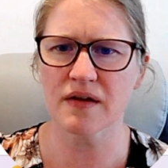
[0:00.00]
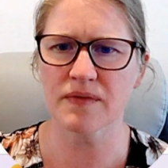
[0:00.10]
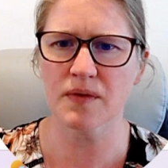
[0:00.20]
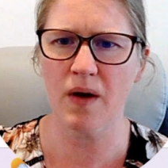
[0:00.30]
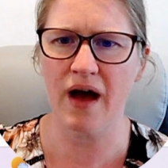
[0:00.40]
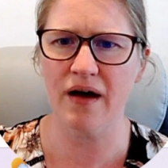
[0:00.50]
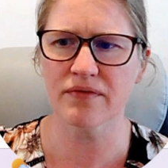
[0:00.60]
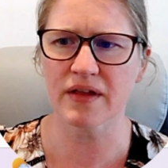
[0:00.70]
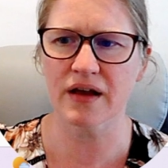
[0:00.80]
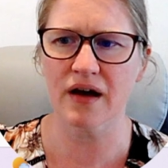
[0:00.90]
if you
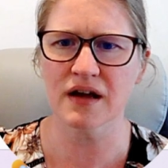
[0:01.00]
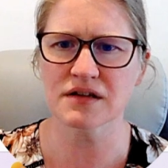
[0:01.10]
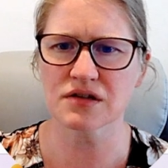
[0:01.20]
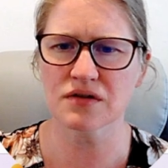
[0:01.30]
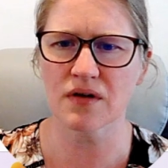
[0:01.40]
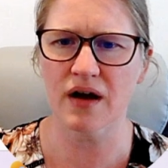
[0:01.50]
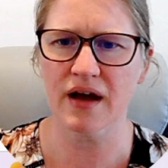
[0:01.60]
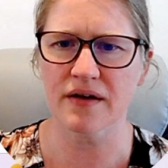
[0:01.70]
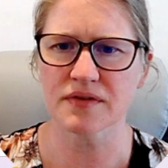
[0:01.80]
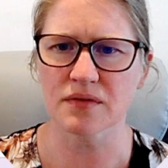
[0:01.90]
have, like I do, I
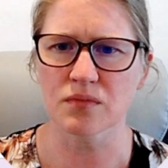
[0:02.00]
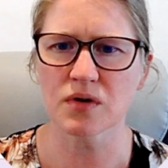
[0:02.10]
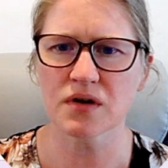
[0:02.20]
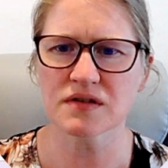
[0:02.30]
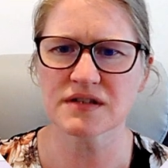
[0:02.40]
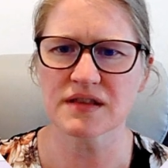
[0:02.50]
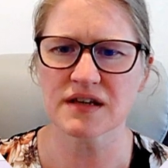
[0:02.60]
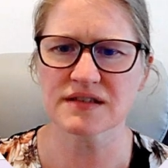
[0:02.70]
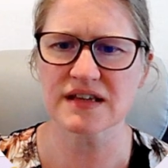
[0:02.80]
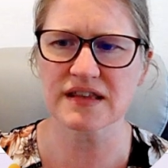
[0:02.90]
have some words and
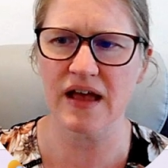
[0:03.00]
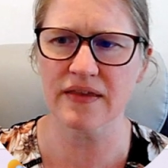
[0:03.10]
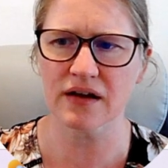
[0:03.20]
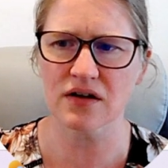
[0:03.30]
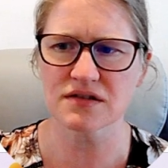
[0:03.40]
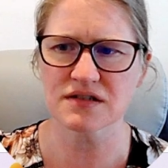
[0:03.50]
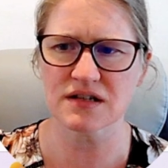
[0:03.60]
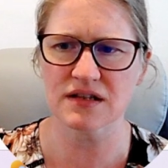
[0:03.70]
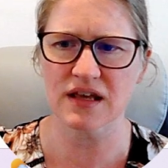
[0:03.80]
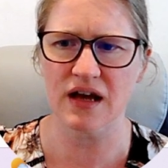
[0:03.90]
things like that that
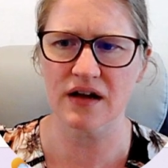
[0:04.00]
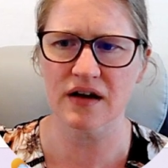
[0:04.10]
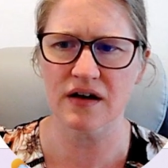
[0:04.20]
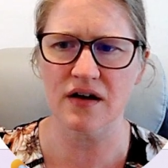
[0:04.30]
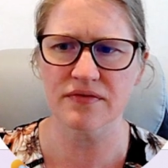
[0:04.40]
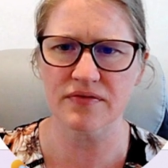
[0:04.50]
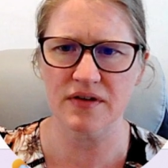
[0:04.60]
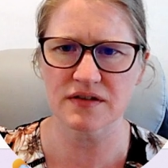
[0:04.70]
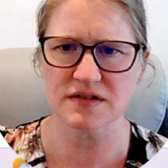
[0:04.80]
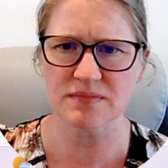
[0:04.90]
constantly get cut off
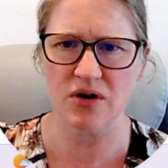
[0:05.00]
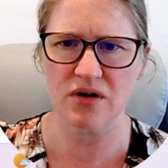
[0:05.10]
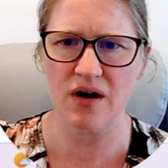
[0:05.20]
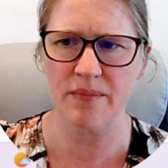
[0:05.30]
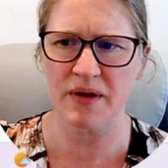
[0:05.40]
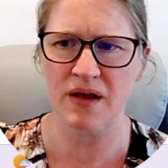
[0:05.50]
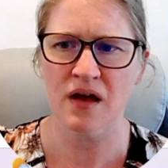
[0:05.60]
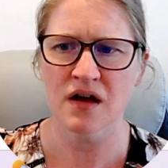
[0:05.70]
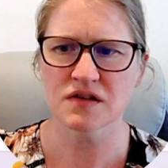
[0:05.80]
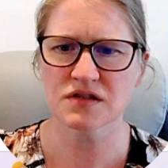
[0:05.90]
in smart cropping.
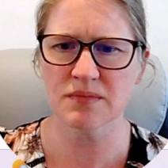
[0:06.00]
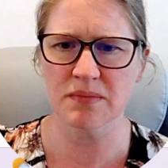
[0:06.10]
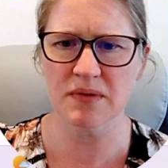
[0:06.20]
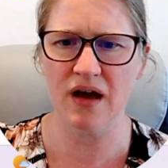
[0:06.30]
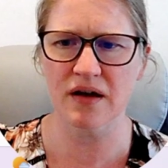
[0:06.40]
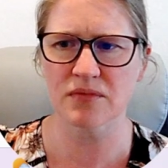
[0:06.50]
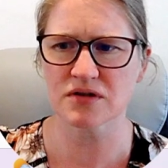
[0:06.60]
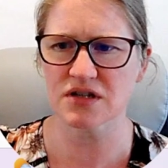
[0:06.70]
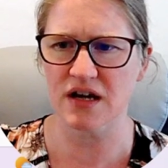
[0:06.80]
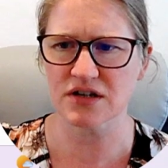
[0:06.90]
So maybe I
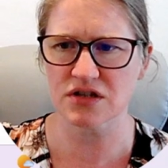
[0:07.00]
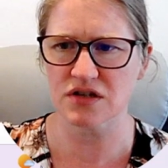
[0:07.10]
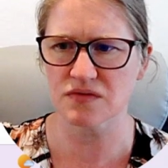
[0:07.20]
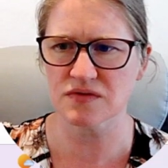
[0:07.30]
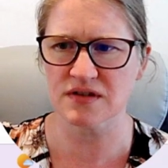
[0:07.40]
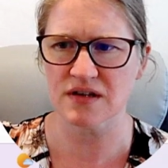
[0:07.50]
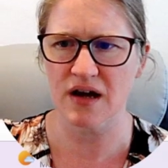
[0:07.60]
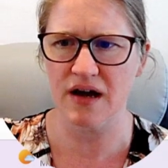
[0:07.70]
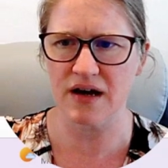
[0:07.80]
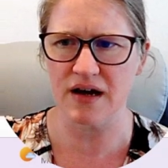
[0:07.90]
want to actually use
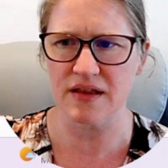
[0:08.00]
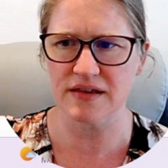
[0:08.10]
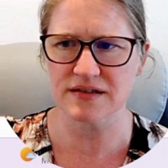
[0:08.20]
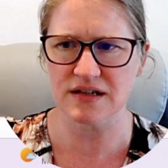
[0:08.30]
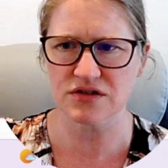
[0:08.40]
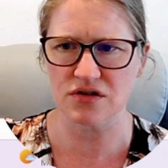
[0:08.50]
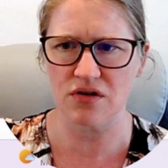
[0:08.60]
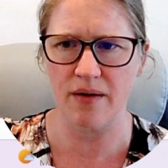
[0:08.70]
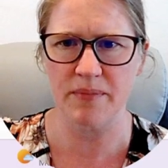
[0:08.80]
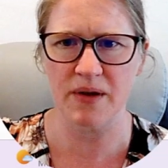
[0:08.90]
the center
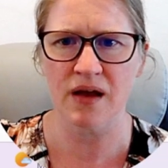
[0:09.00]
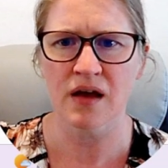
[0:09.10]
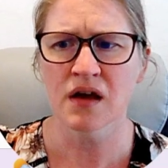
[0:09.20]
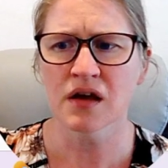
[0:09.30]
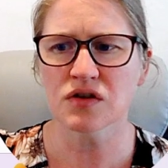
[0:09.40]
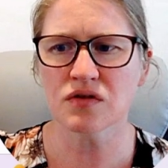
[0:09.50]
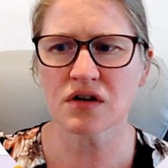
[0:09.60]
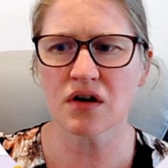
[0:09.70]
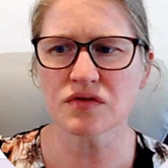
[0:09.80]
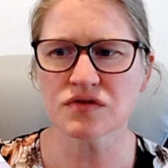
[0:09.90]
cropping. You
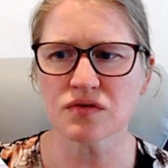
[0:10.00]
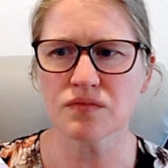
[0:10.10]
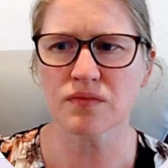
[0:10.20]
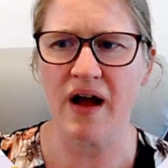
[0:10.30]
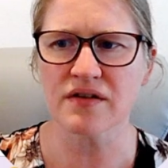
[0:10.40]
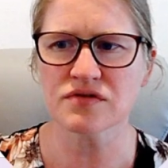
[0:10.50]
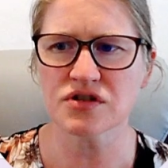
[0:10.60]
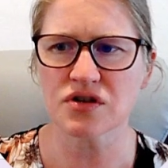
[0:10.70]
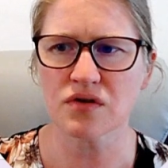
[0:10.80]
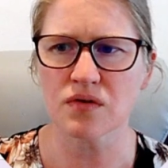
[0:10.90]
can also round
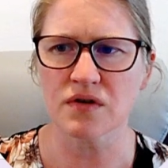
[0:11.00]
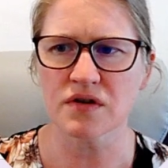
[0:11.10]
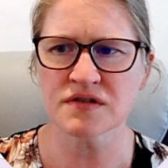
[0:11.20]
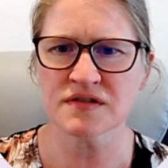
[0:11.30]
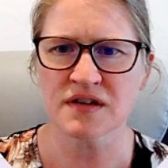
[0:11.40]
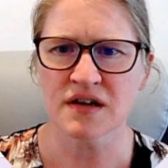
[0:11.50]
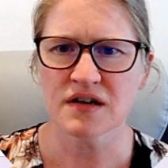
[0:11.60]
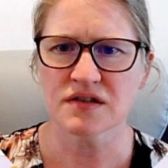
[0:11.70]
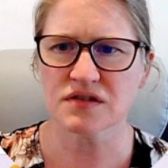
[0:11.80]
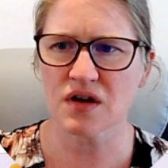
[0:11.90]
your corners.
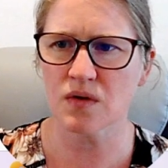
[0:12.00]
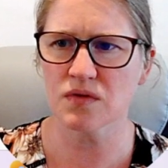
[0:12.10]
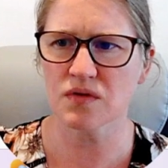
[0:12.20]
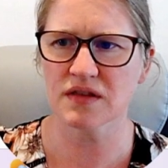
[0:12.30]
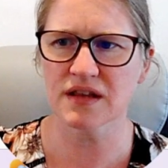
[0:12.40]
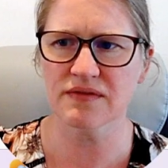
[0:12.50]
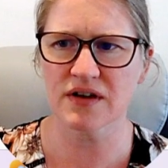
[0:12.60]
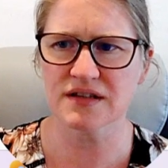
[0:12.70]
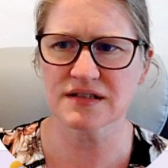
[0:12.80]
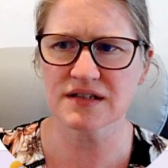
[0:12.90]
So you can leave
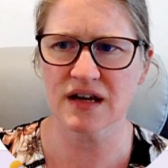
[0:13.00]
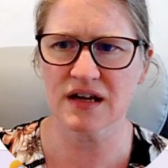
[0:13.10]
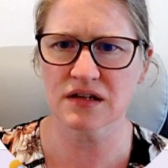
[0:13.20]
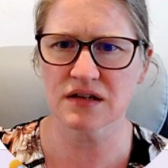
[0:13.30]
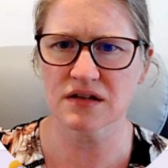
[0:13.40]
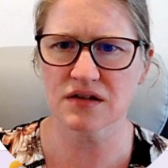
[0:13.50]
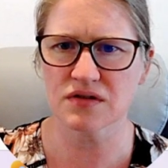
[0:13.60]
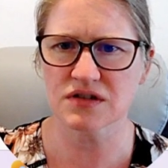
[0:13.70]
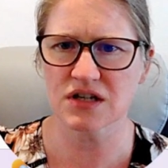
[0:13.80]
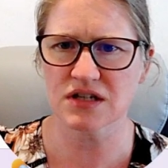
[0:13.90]
it as none. You
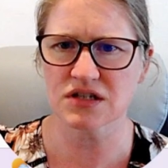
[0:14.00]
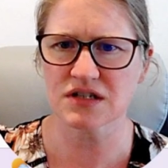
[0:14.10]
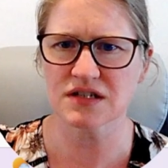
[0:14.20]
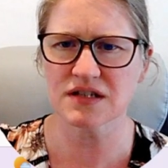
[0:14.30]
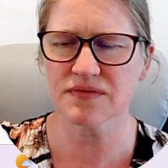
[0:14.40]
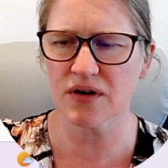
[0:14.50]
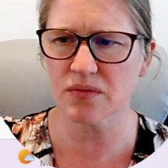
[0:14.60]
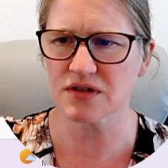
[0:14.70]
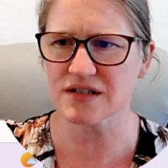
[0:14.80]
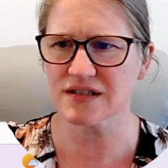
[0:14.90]
can change it to
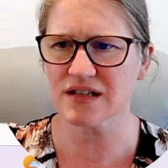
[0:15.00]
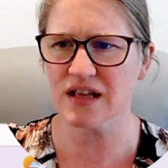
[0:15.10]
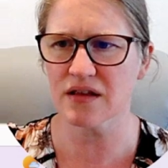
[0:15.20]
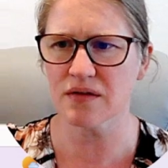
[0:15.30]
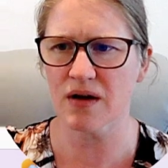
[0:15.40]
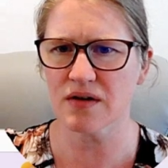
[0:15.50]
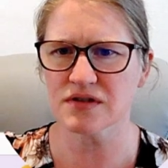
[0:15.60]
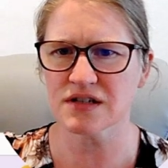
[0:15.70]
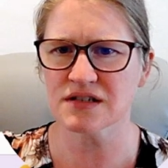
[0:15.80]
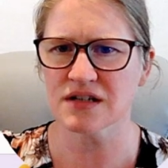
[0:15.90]
default, which is slightly
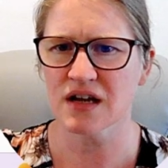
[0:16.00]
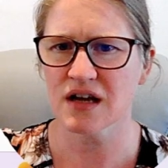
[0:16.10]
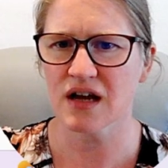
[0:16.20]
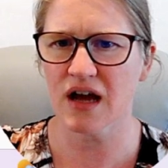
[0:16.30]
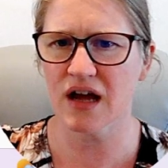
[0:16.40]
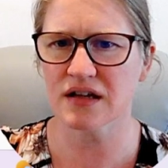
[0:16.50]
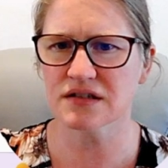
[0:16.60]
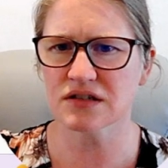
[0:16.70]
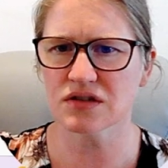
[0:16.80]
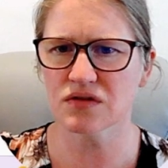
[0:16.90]
rounded.
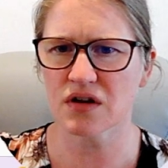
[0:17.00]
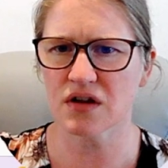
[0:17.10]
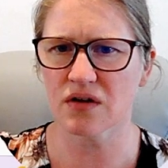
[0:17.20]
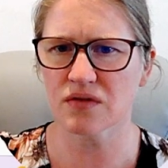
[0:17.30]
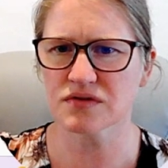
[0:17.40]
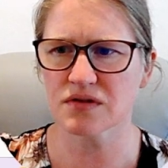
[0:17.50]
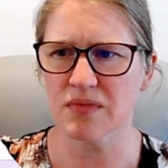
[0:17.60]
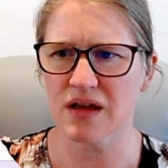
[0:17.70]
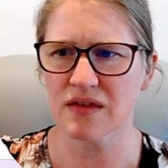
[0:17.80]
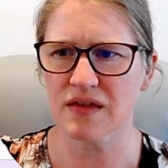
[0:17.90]
And you can also
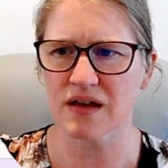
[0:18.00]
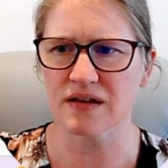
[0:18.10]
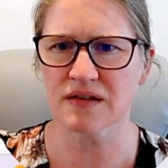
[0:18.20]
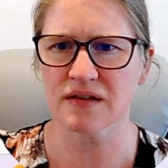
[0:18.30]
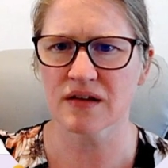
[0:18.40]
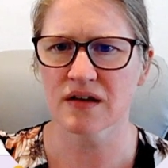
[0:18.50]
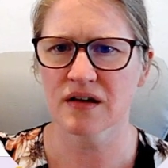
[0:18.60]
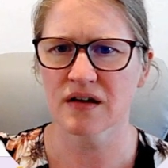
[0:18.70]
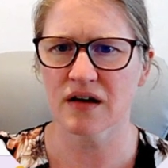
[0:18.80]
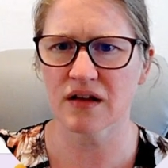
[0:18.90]
make things
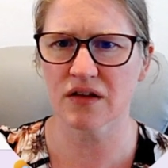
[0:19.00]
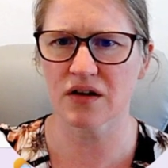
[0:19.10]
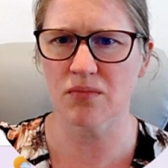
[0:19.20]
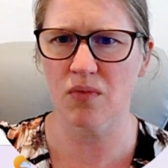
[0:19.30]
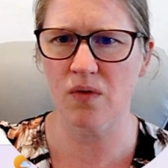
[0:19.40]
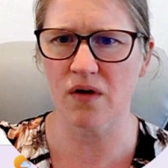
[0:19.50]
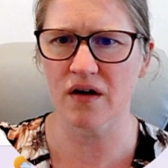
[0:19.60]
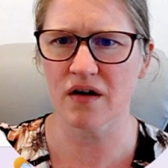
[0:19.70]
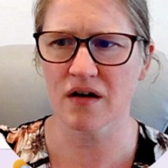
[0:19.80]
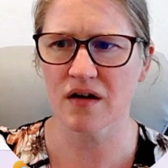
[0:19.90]
a little
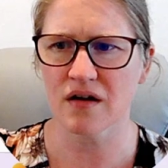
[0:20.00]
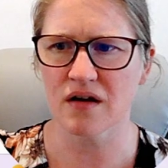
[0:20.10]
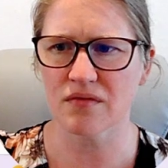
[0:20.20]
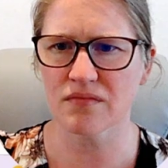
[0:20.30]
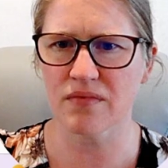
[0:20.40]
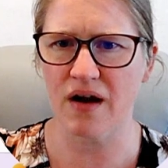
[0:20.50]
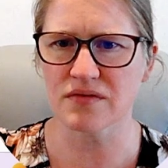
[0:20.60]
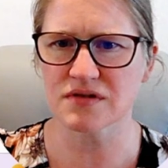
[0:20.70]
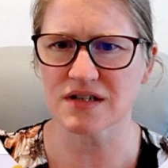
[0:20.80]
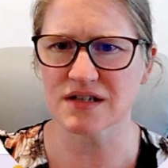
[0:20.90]
more
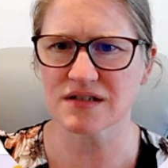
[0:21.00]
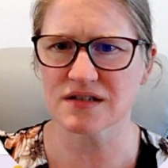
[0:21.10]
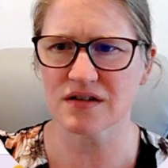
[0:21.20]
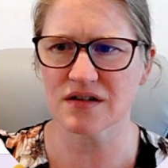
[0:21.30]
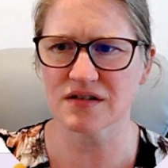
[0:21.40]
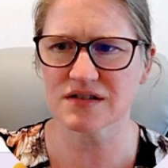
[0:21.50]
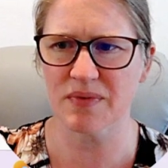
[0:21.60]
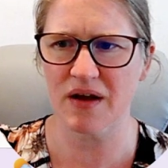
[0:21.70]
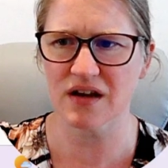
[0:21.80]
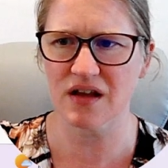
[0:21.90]
rounded
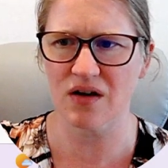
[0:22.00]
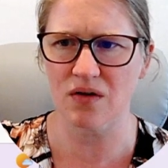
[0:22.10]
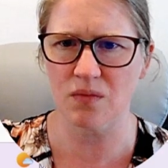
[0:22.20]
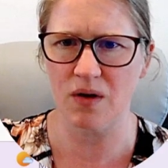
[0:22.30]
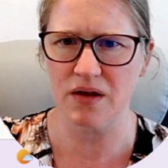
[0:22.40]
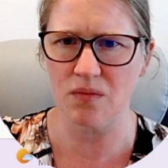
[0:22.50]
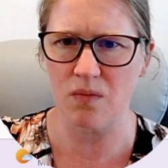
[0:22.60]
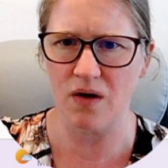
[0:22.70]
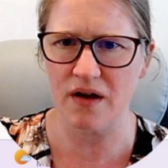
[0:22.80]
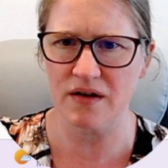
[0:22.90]
depending on what you
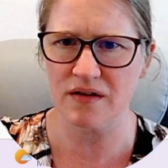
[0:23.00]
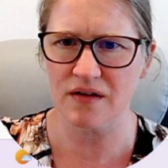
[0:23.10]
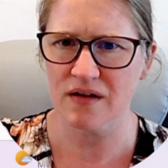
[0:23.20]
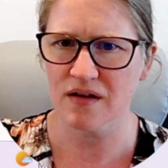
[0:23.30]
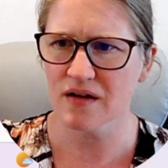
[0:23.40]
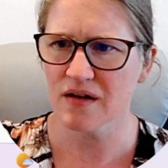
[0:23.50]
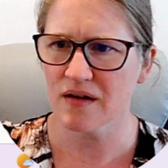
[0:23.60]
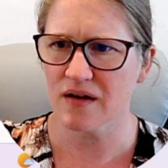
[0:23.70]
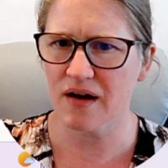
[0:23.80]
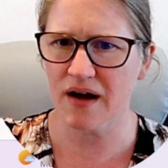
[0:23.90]
want.
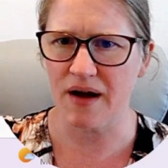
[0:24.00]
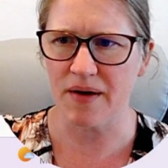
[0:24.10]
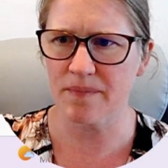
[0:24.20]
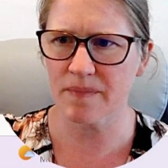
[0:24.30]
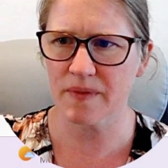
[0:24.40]
I